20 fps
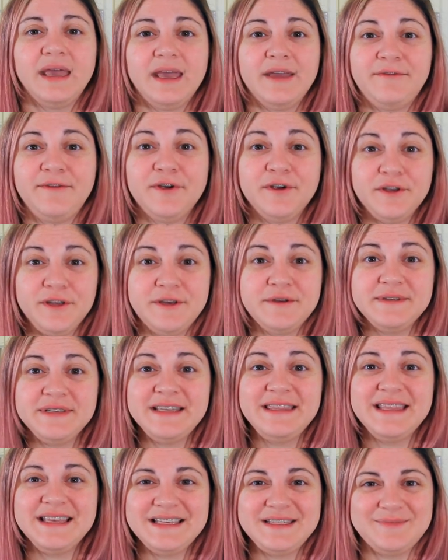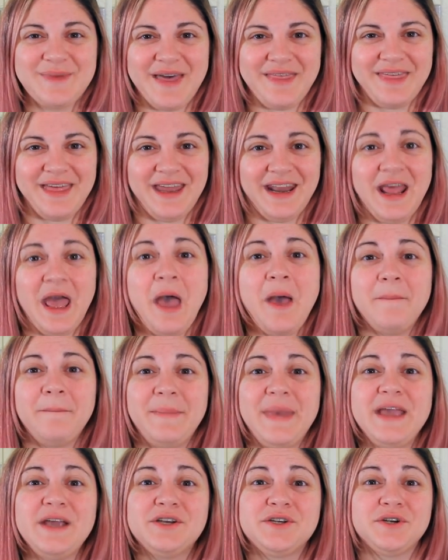If you're using this method,
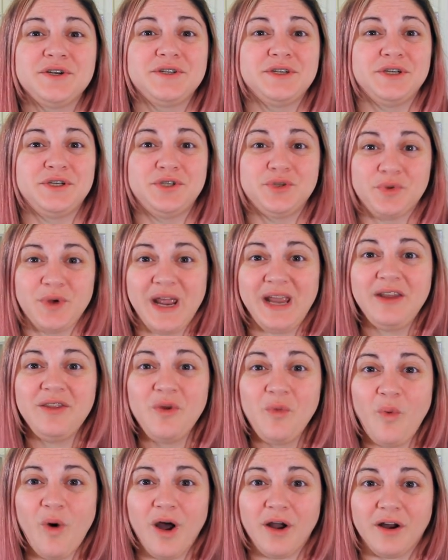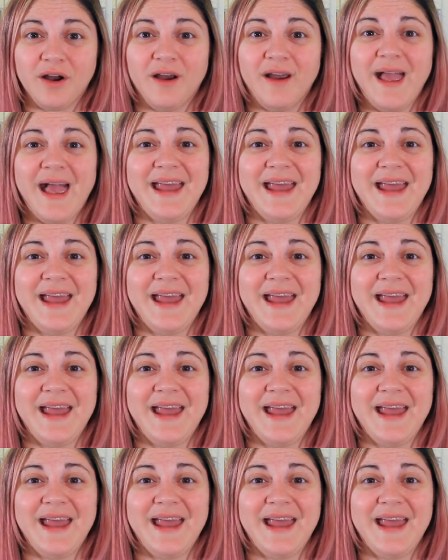make sure to drain the water